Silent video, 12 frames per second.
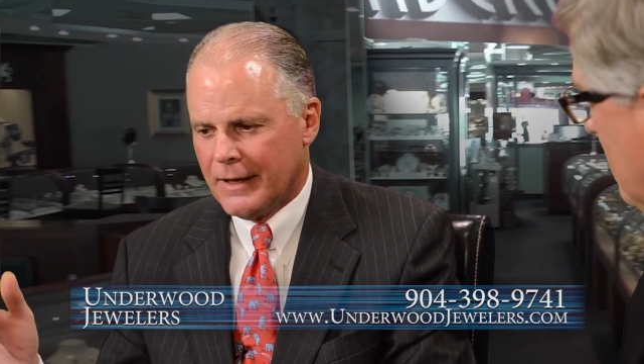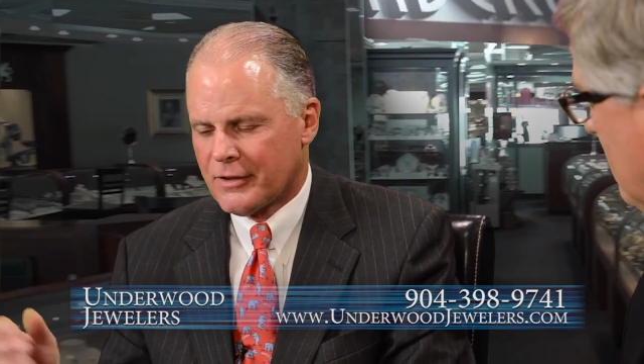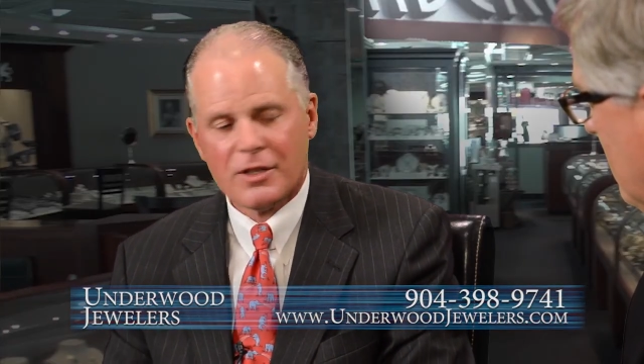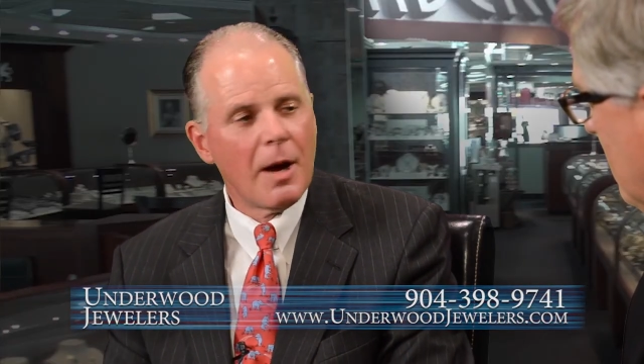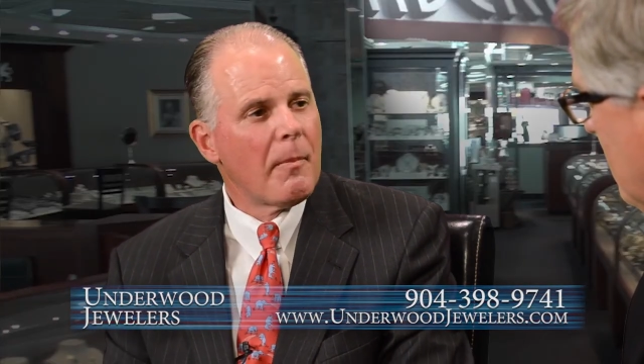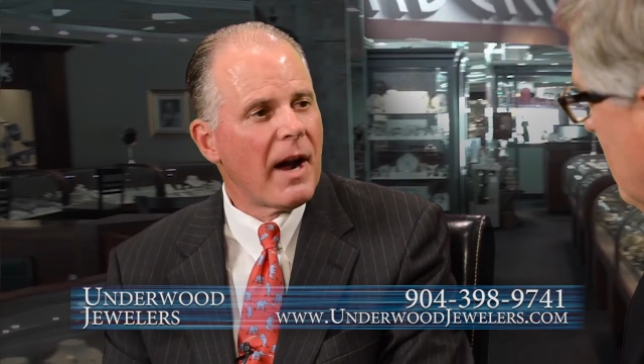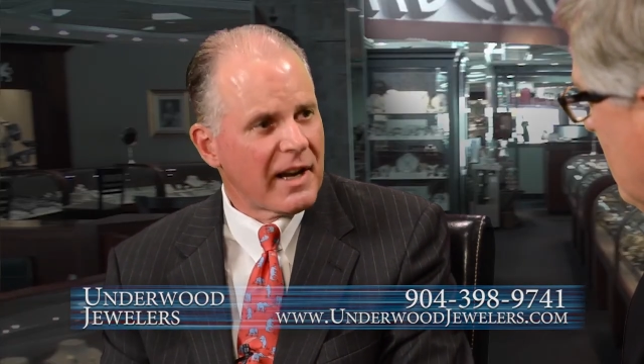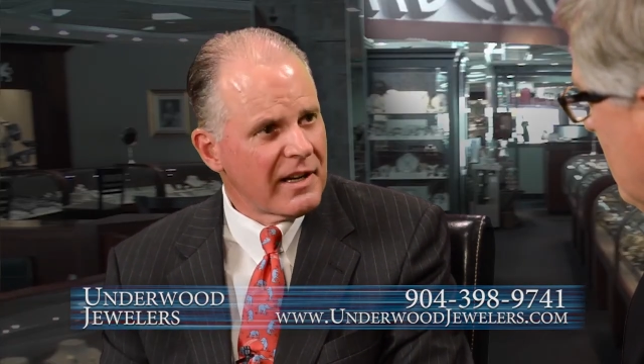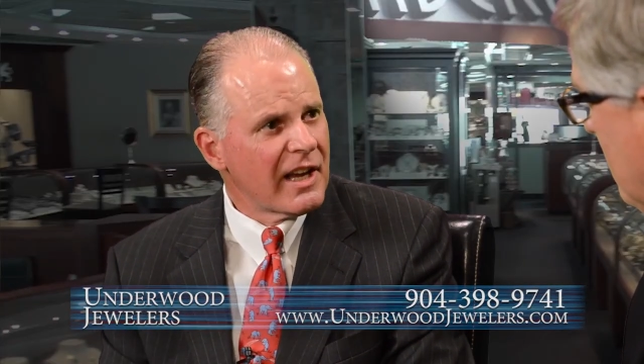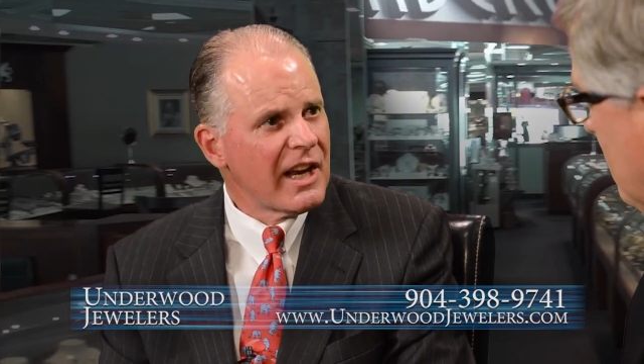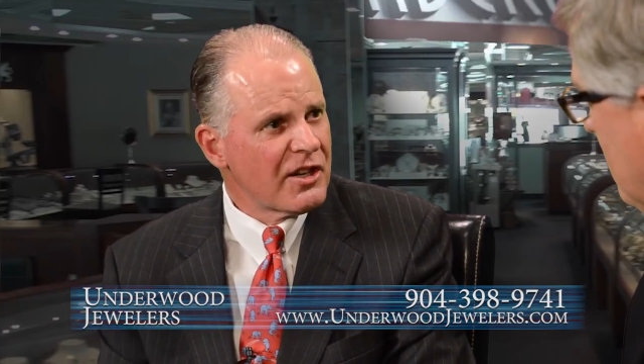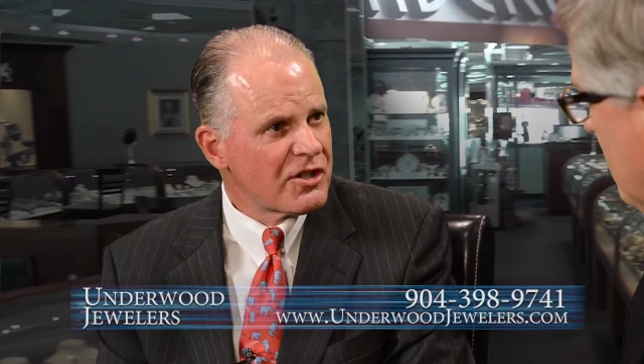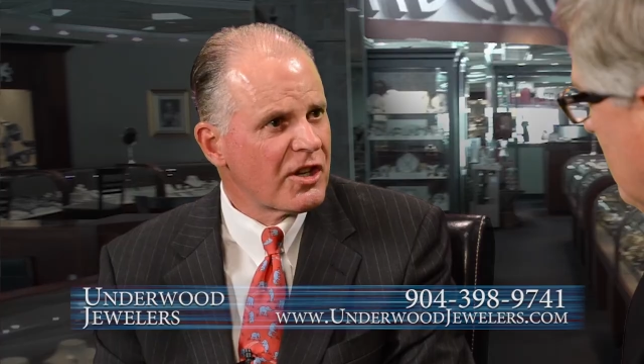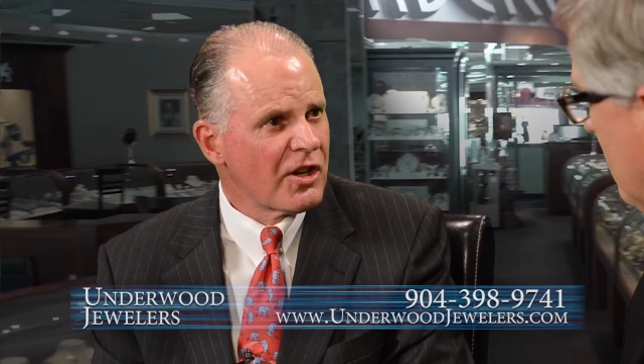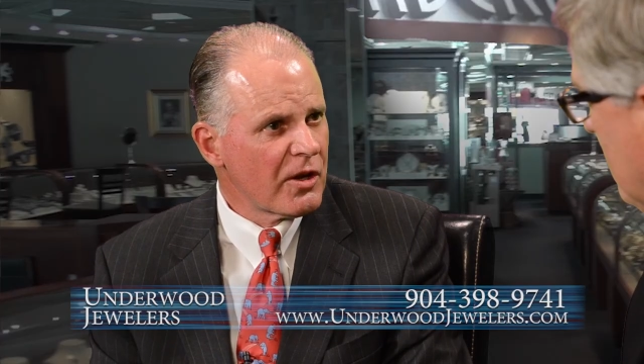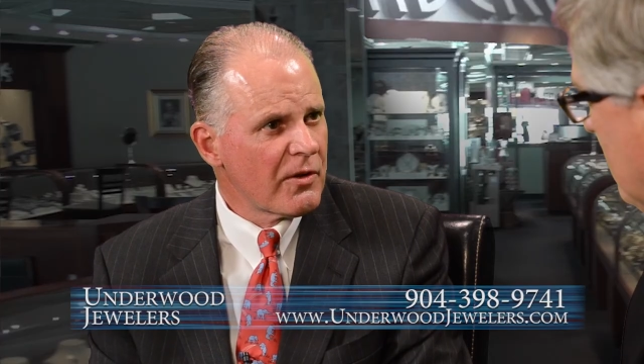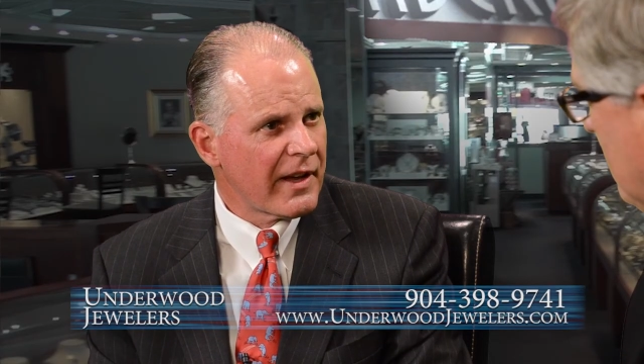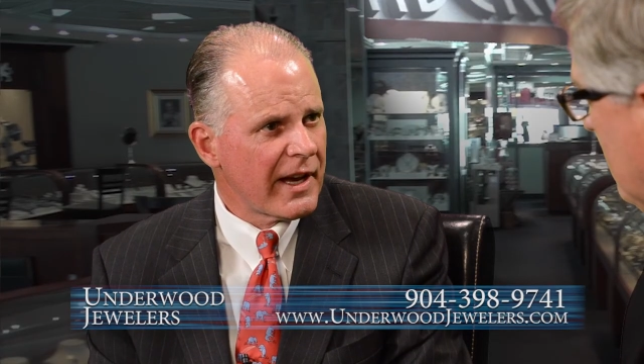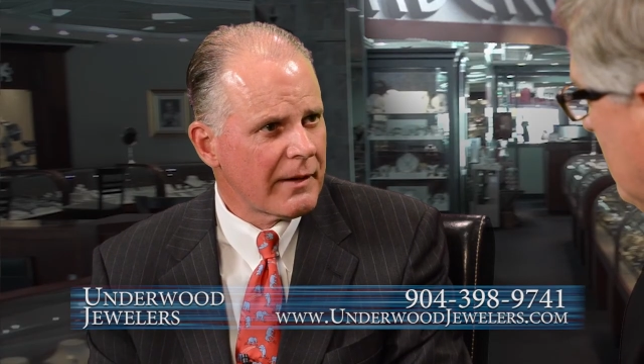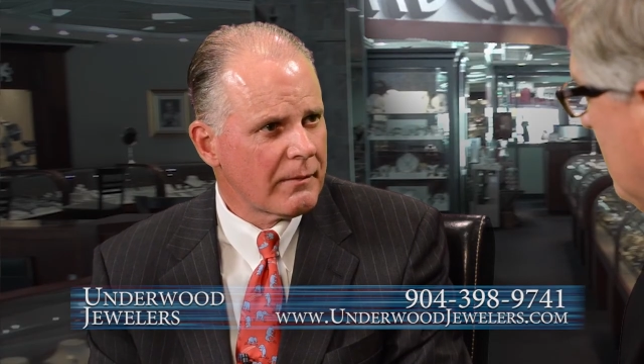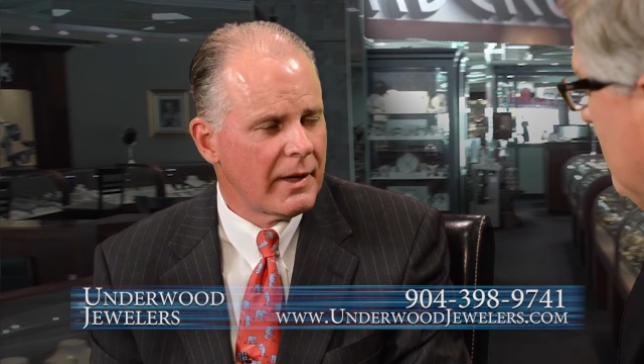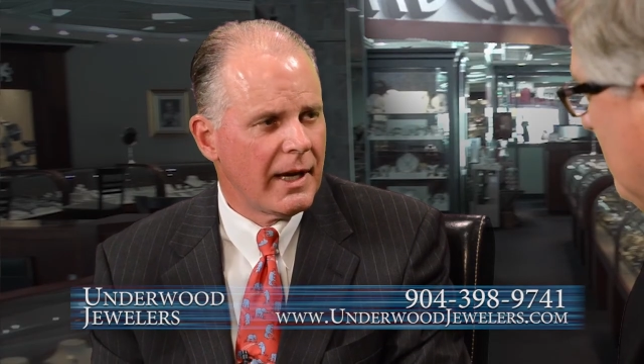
somebody needs to do that.